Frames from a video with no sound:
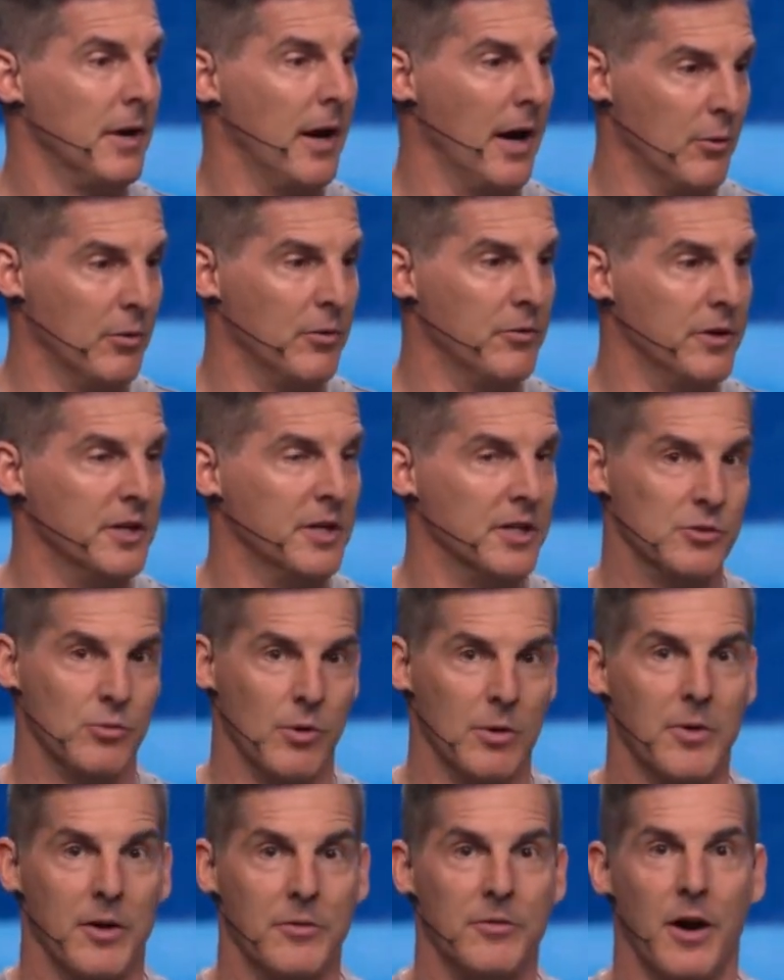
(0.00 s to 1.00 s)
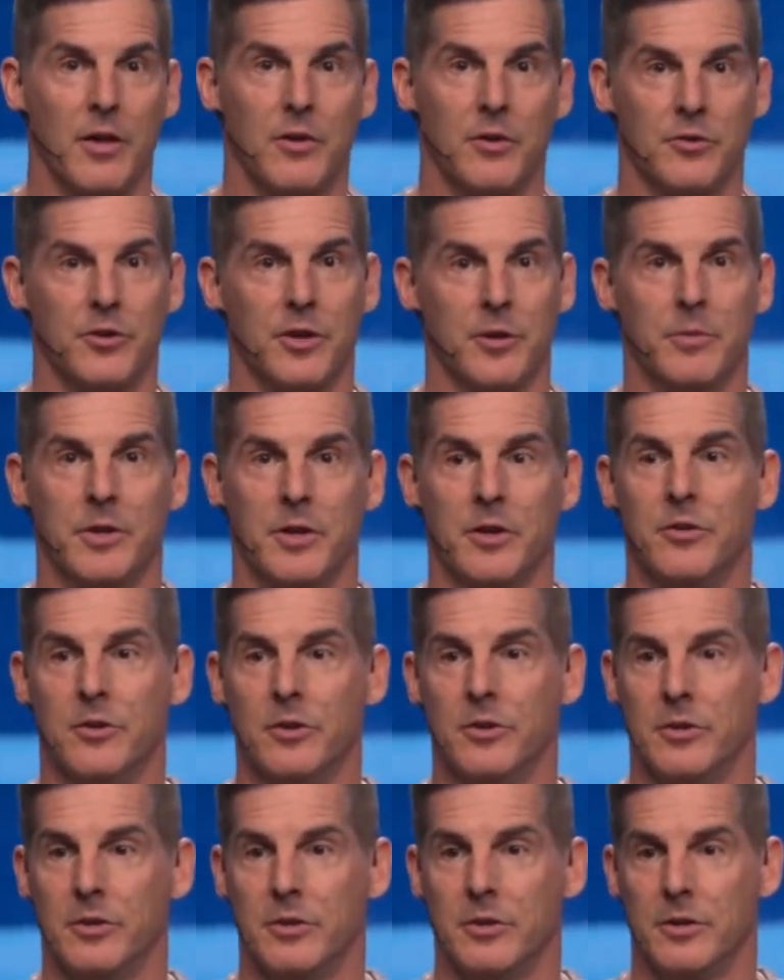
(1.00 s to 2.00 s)
I will finish what my Father sent me to
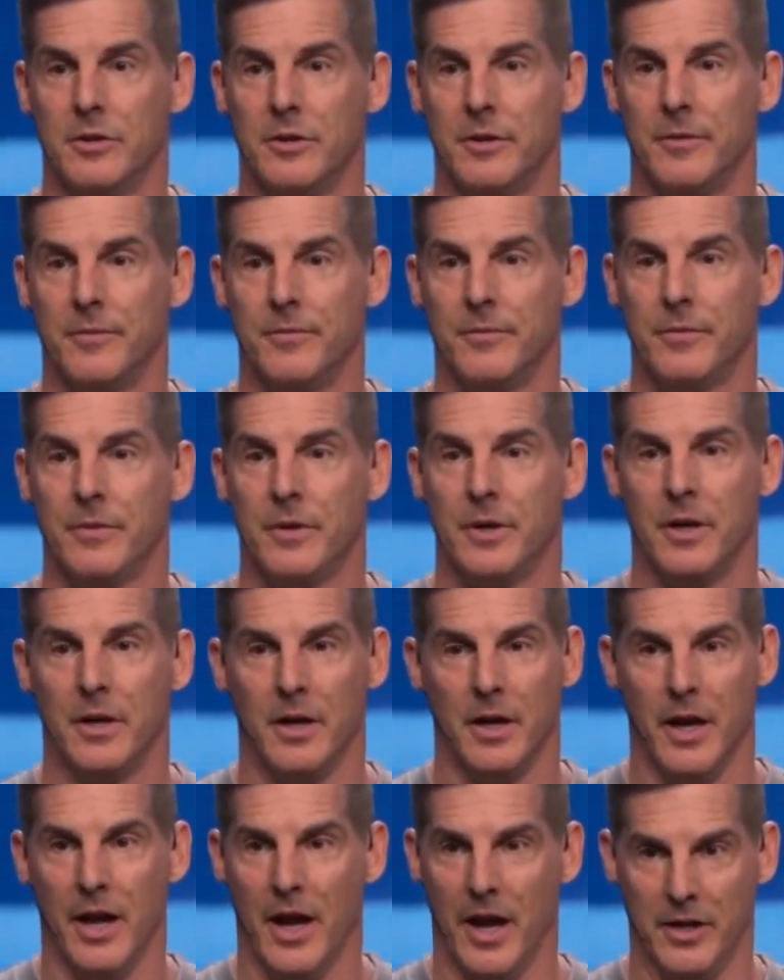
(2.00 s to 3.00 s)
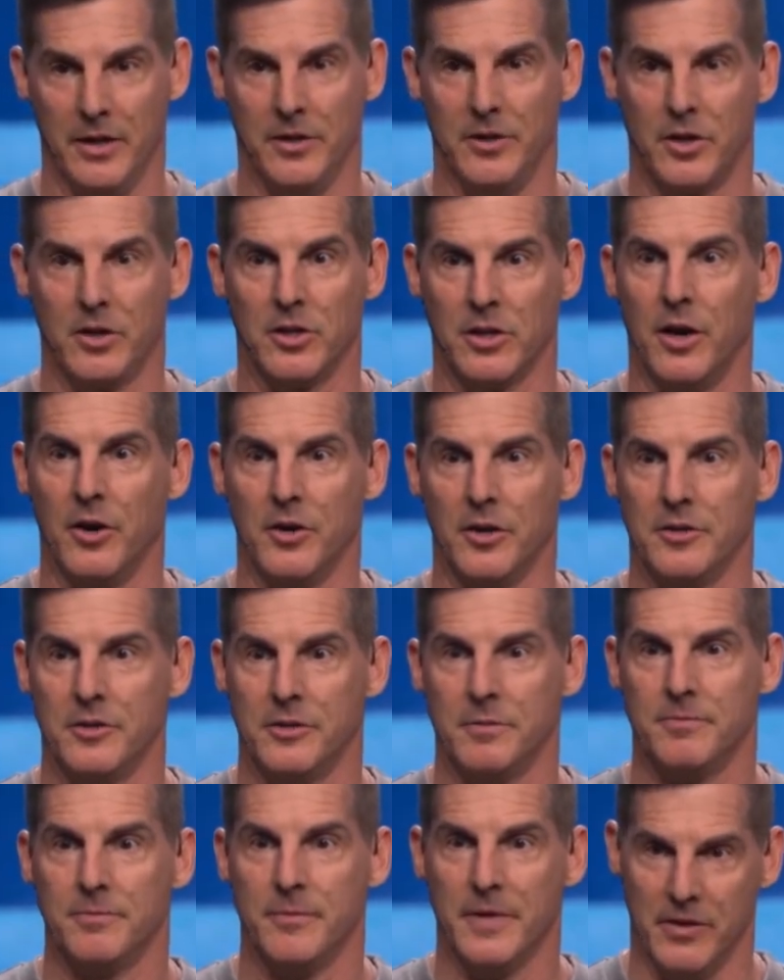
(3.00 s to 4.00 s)
do. And he declared it
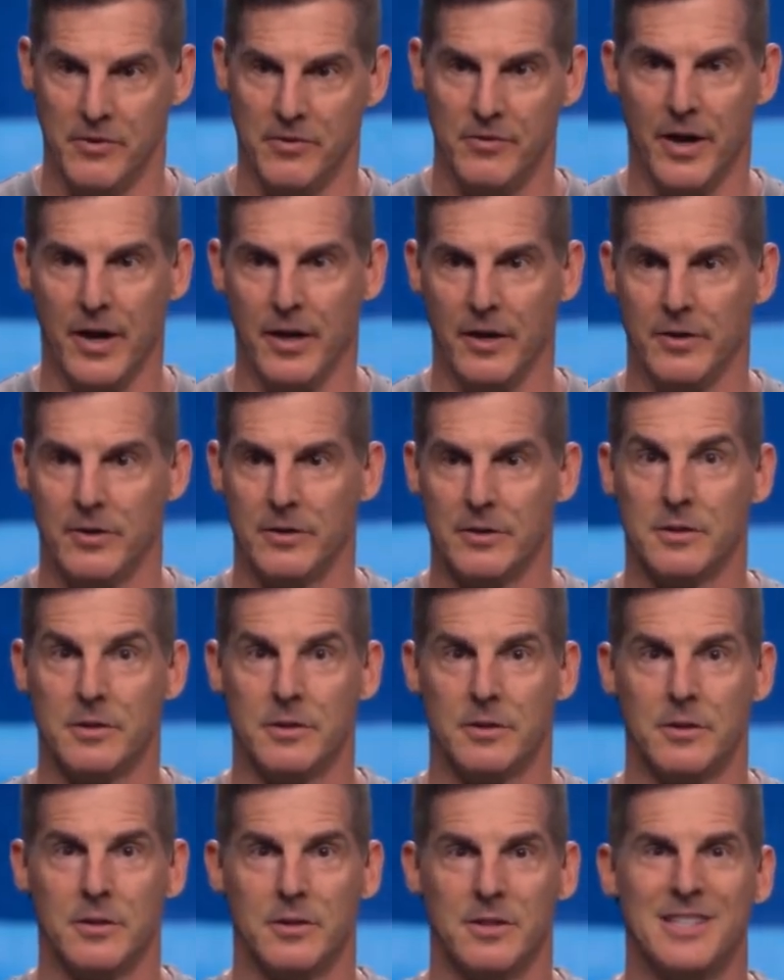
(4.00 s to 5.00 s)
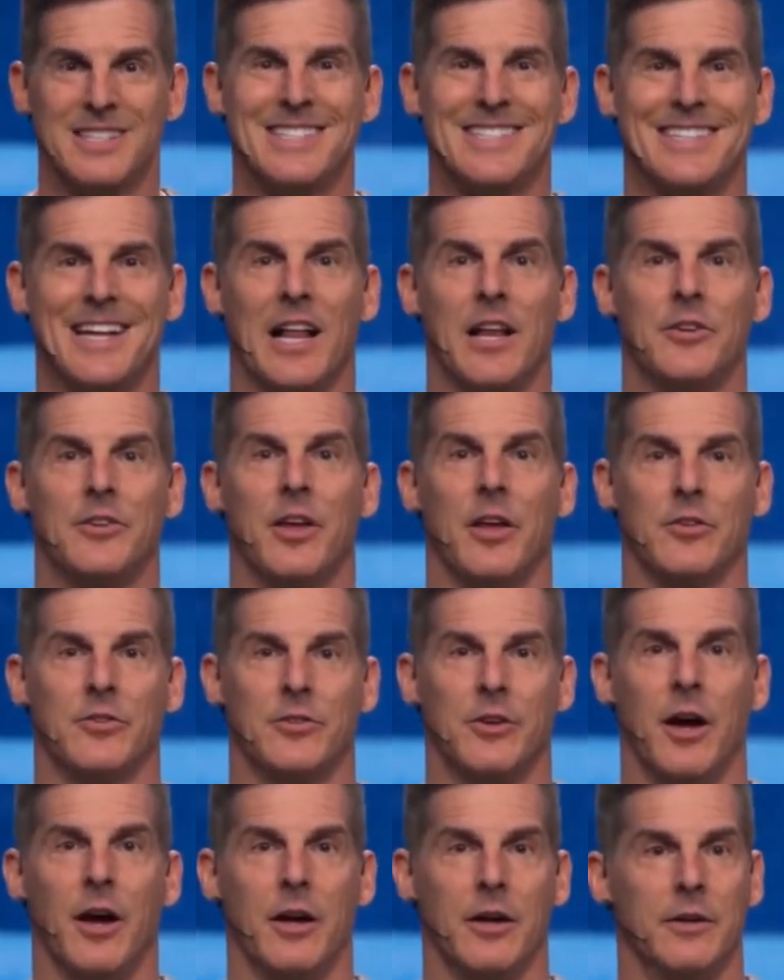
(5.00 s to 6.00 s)
in faith.
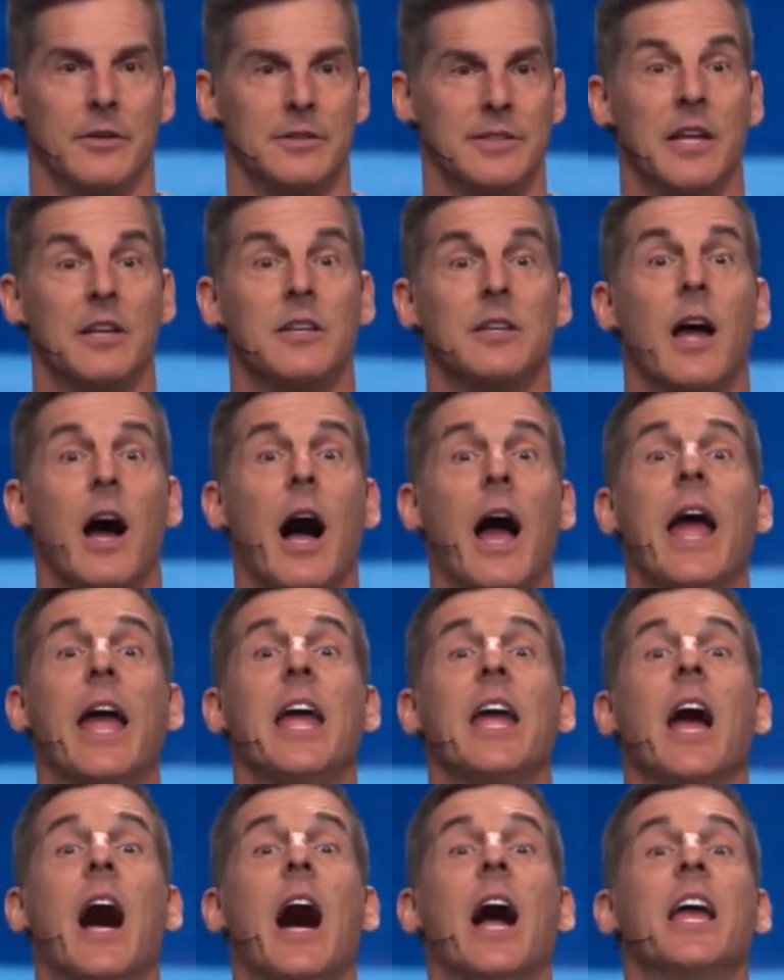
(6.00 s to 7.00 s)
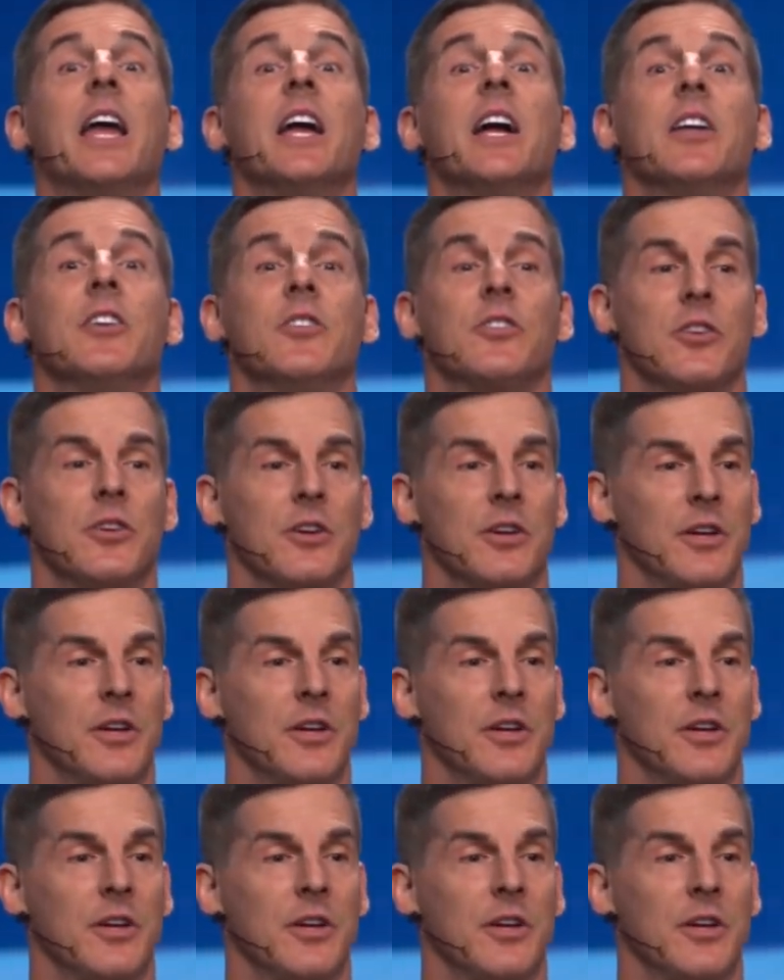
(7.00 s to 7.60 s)
Tetelestai. It